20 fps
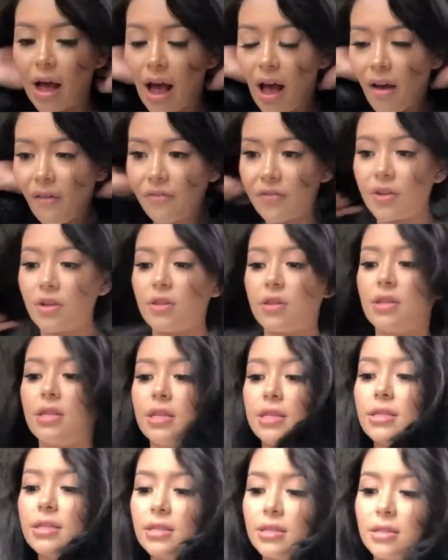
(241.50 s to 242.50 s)
After
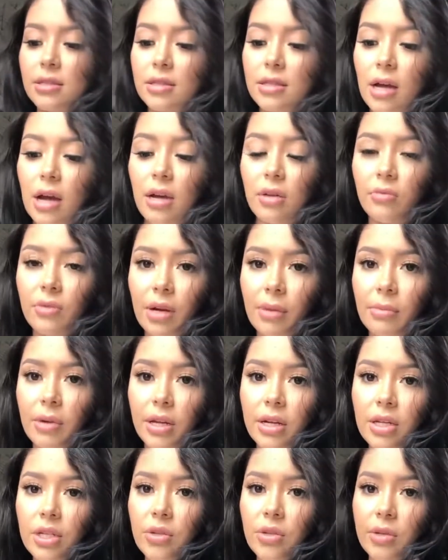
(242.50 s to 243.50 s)
this is done, what I'm
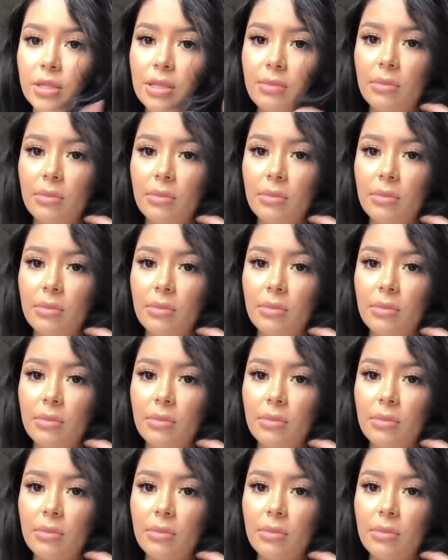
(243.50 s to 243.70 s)
gonna do is